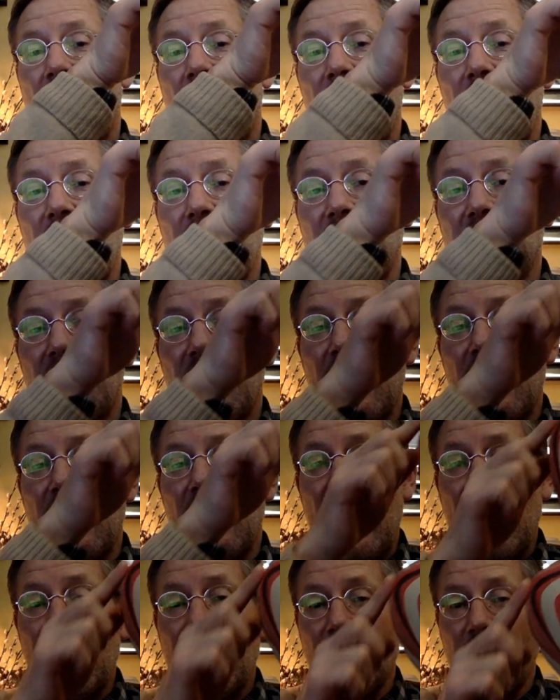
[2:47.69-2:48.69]
is the
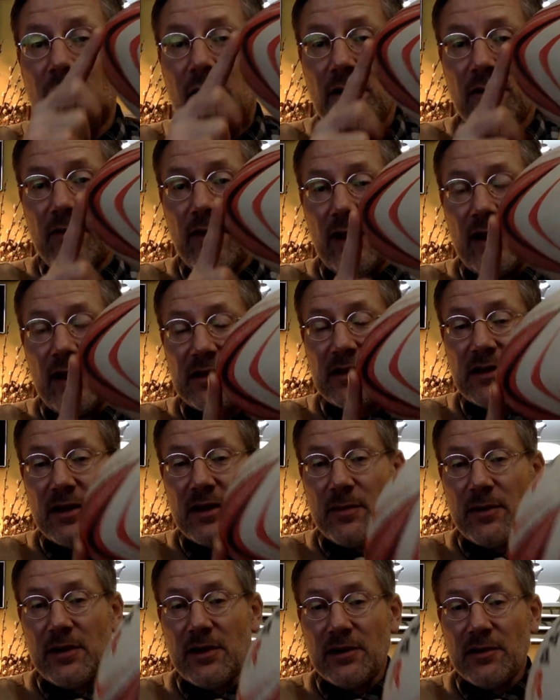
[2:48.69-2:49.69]
angle of that
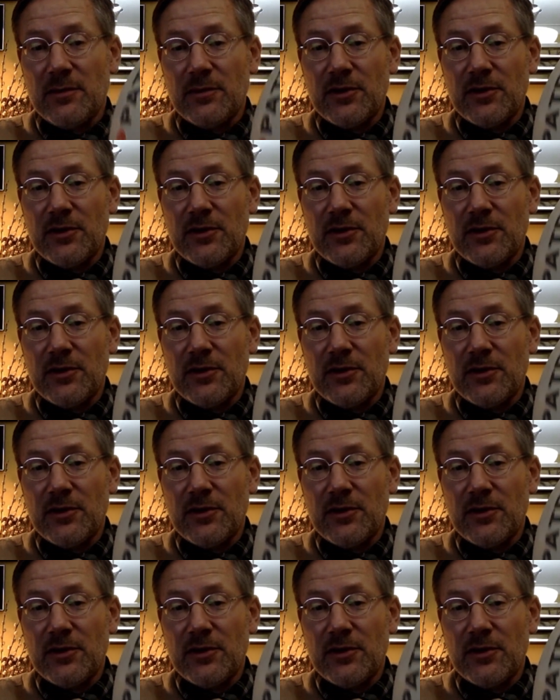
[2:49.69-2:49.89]
astigmatism.